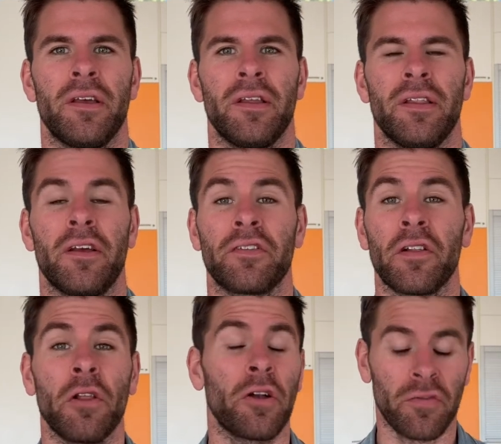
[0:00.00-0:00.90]
There's a
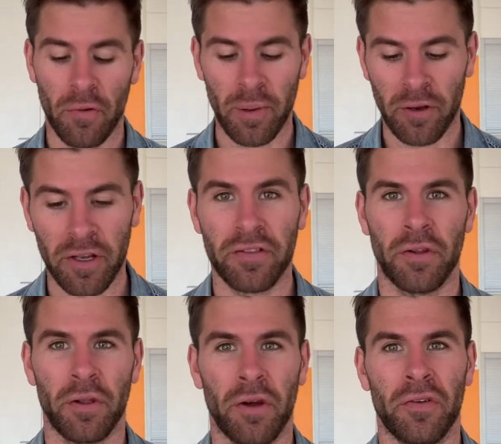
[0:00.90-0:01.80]
lot of rebellion to
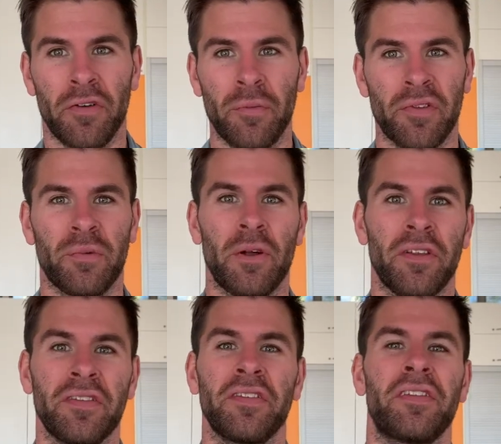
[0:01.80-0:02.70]
learn from as well.
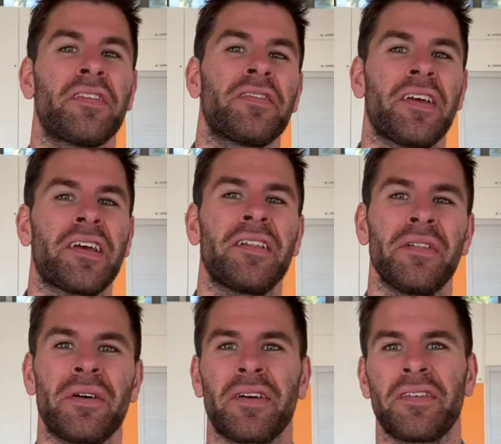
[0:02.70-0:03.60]
This is the second
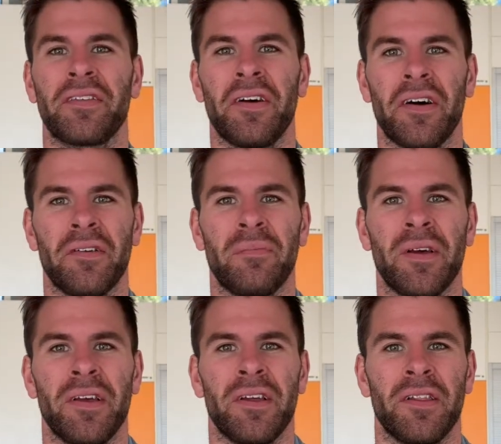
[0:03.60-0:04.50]
longest psalm.
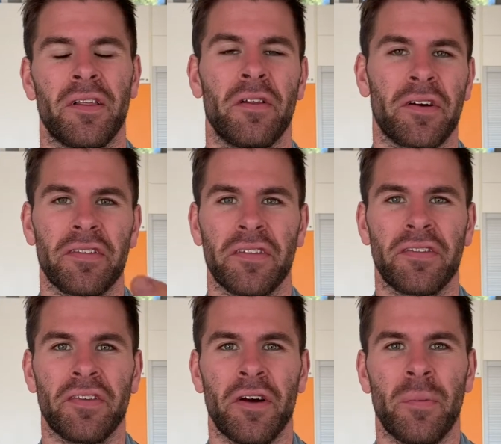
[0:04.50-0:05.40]
The longest is
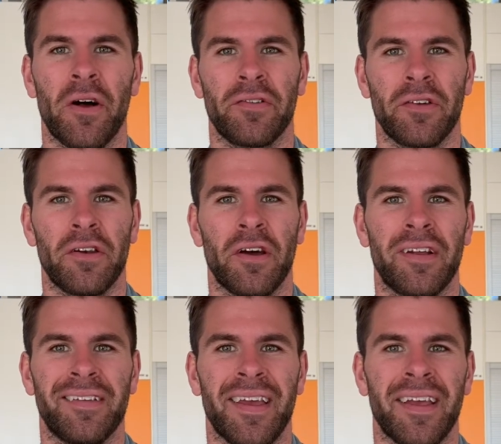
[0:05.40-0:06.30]
Psalm
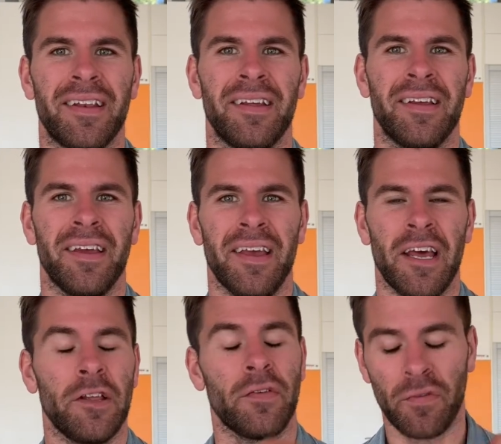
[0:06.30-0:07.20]
119. And
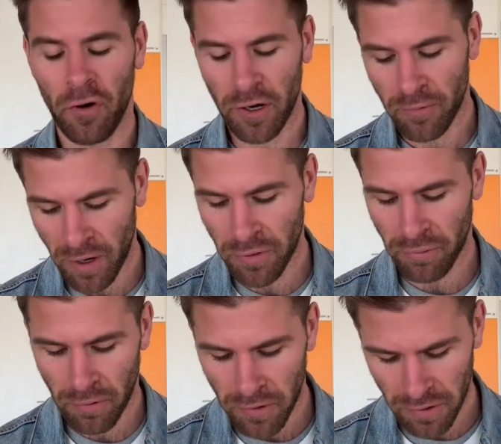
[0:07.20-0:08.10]
if you've already read
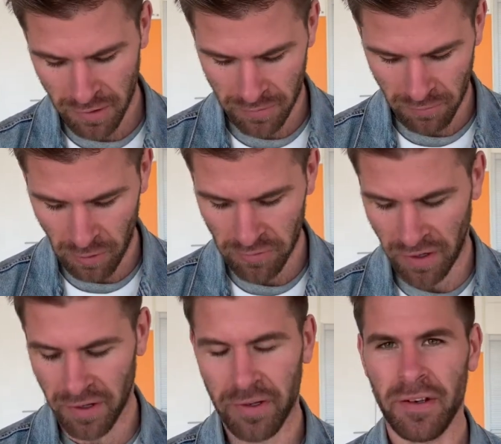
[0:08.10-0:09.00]
through it, then well
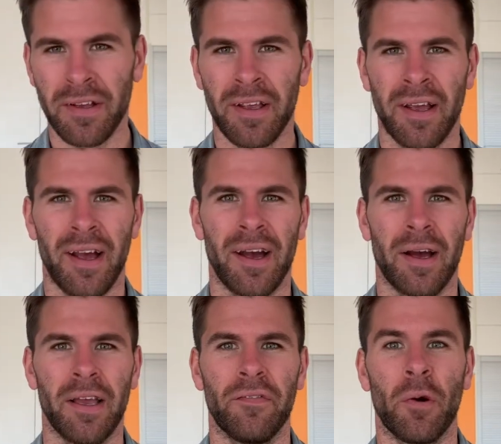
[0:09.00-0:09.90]
done.
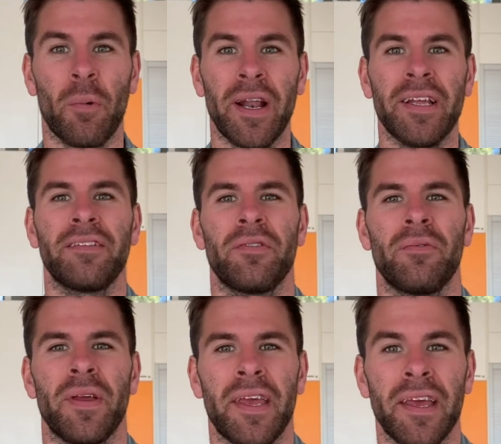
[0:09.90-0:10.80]
If you're waiting to
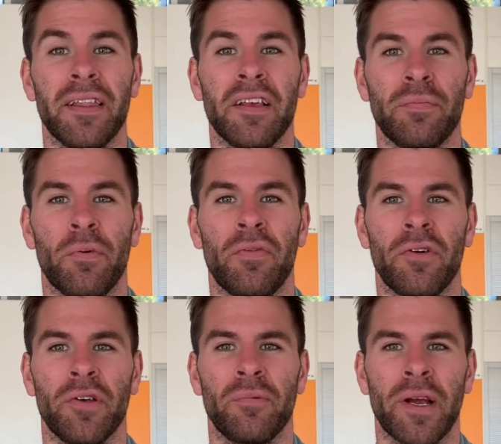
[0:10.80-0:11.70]
hear this before
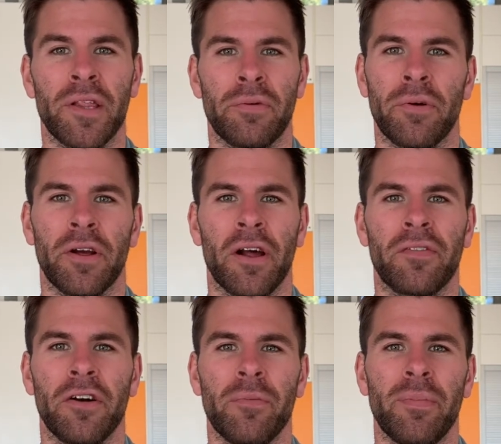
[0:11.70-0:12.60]
you read through it, I've
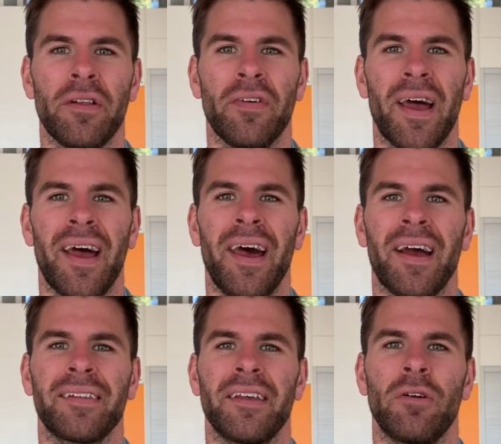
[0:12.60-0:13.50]
got a bit of a
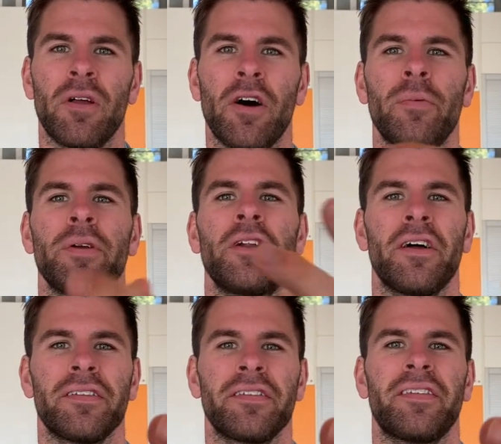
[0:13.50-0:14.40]
hack that'll help you to
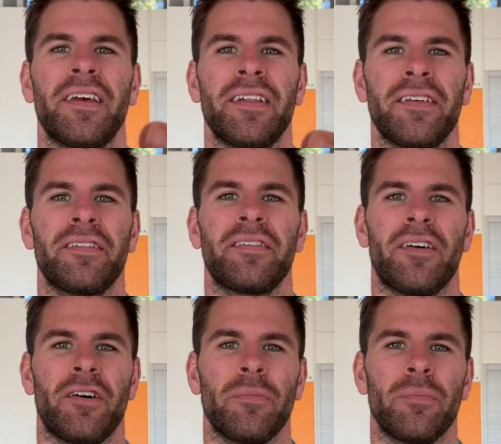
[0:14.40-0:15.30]
understand this
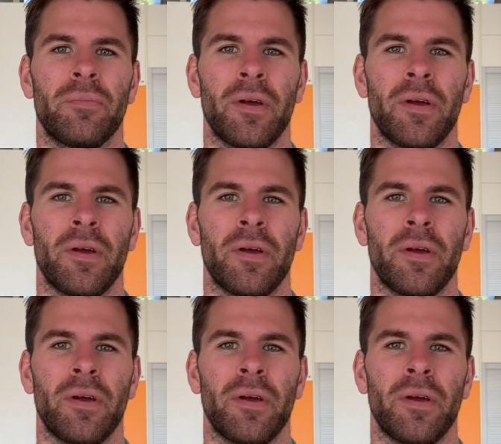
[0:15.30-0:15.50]
psalm.